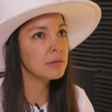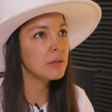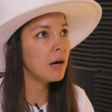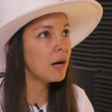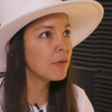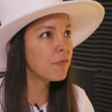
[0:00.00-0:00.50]

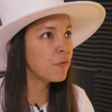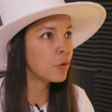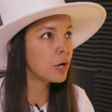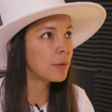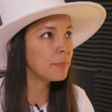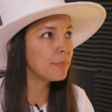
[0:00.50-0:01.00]
Long
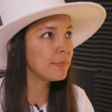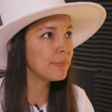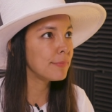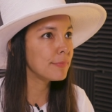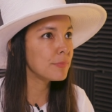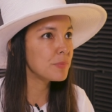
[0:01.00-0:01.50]

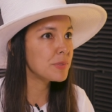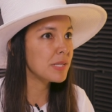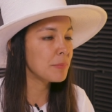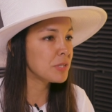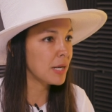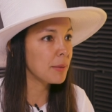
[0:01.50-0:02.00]
form
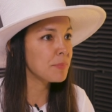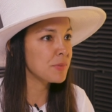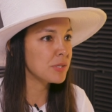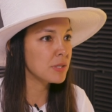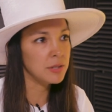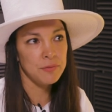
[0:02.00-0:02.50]

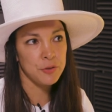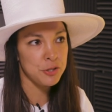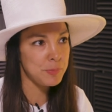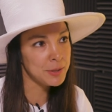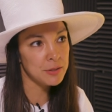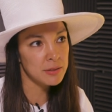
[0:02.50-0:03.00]
sometimes
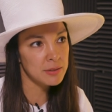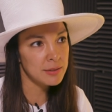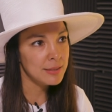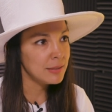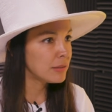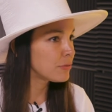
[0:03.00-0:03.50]
converts better,
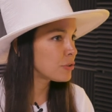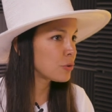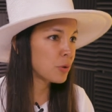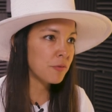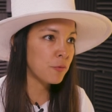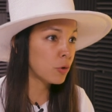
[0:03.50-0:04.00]

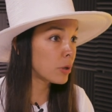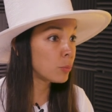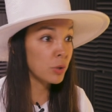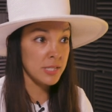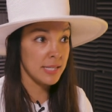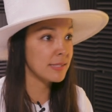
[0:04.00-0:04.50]
short form
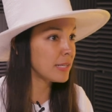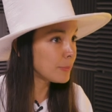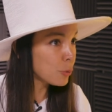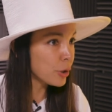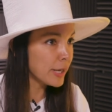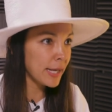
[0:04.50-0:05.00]
we're testing
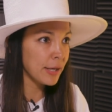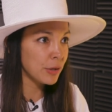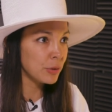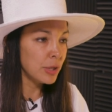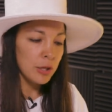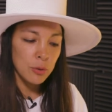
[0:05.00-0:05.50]
more now.